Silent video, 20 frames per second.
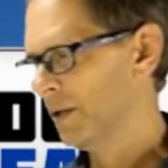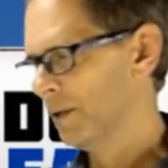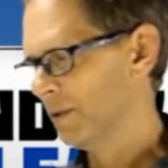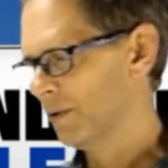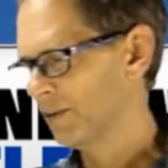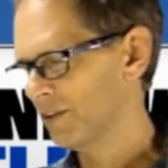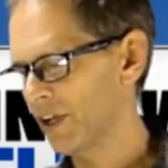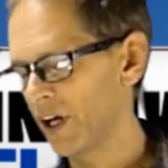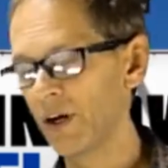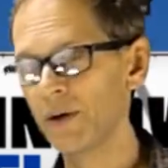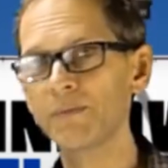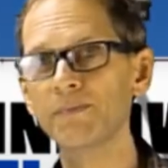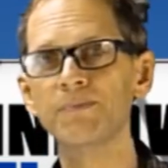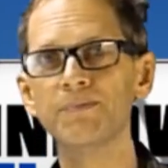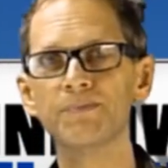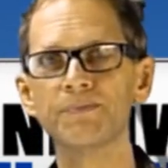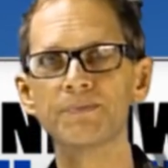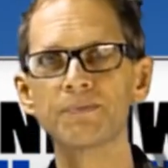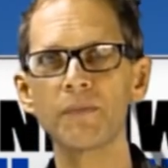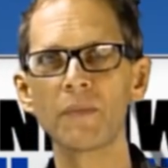So
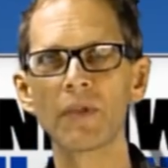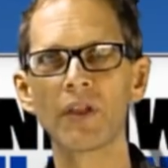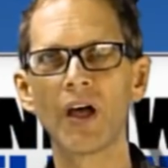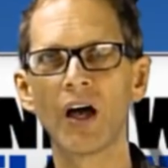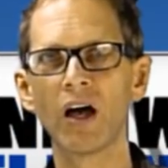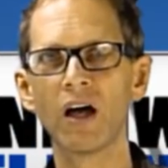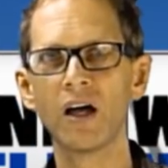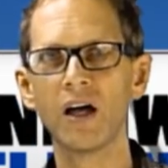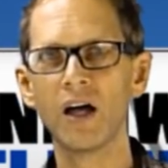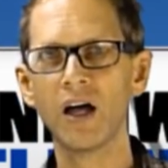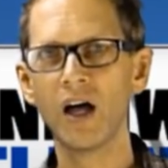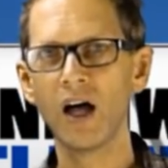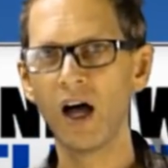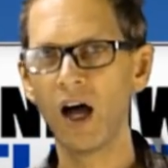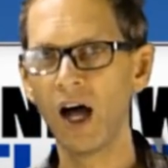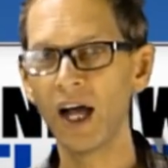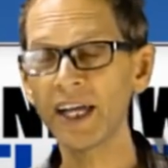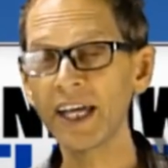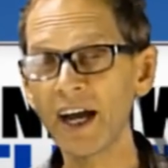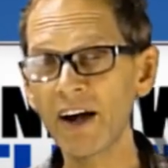
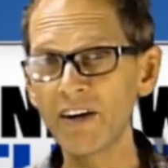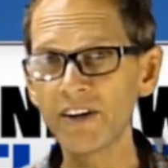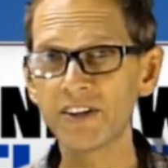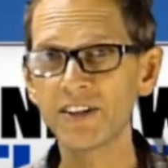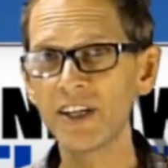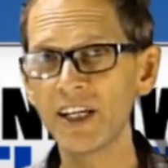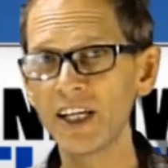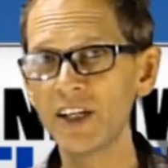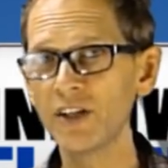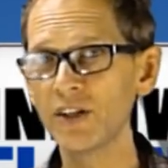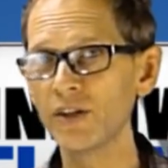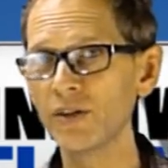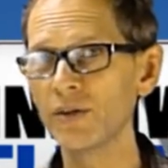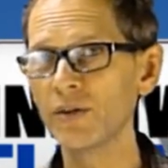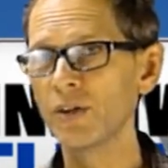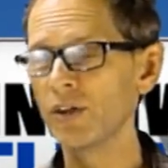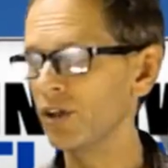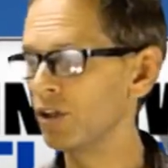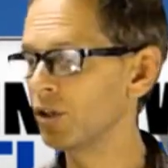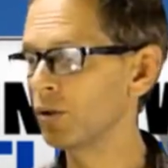I guarantee
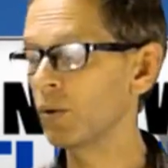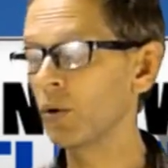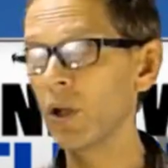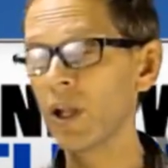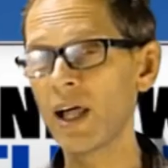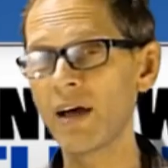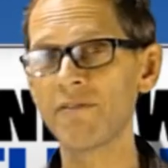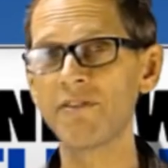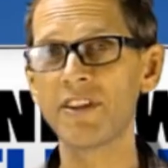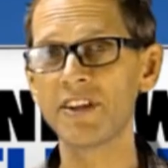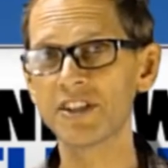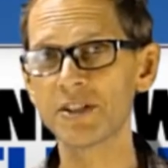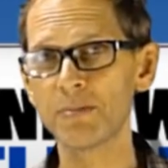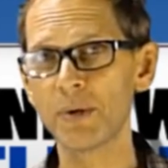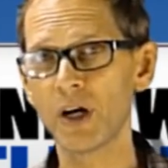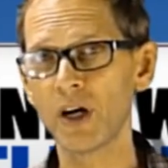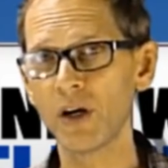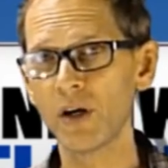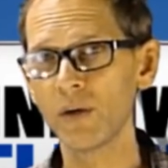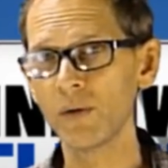you will love this
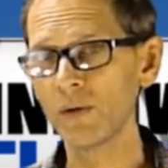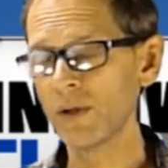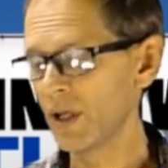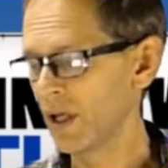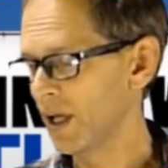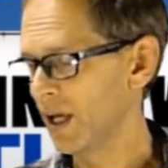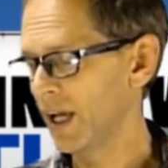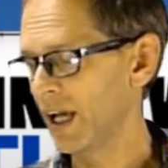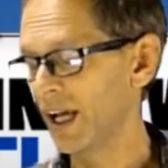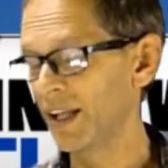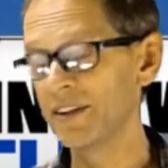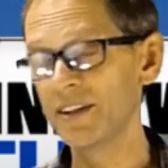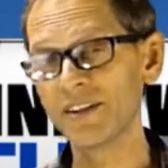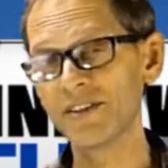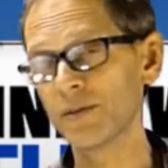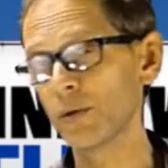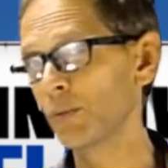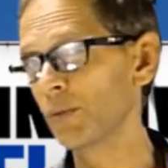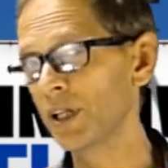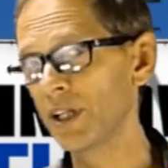pole, and this
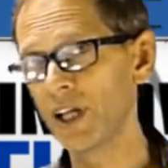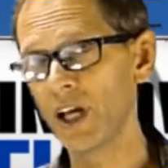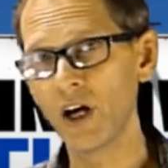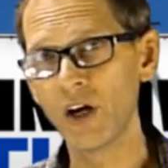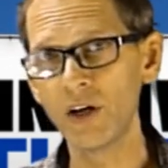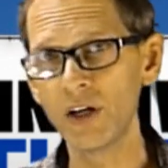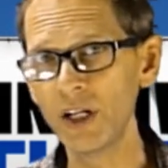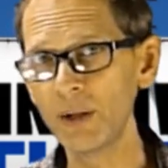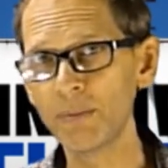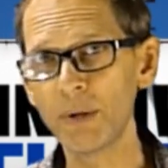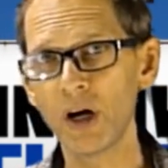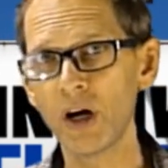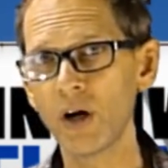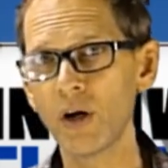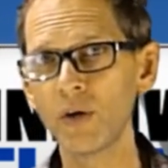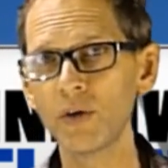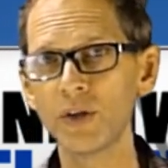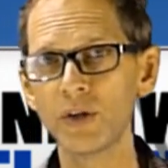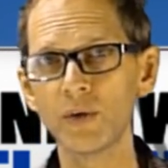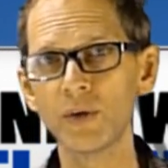will be the only
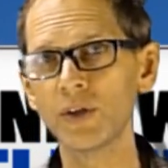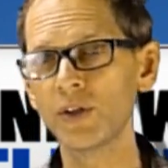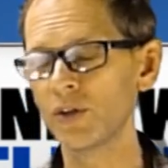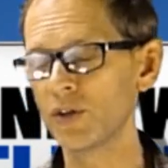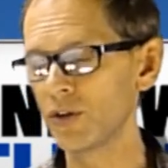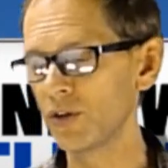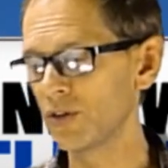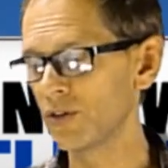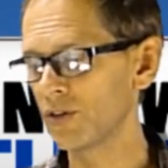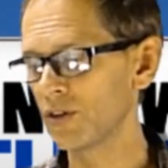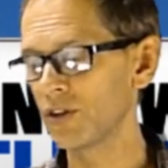pole you will use.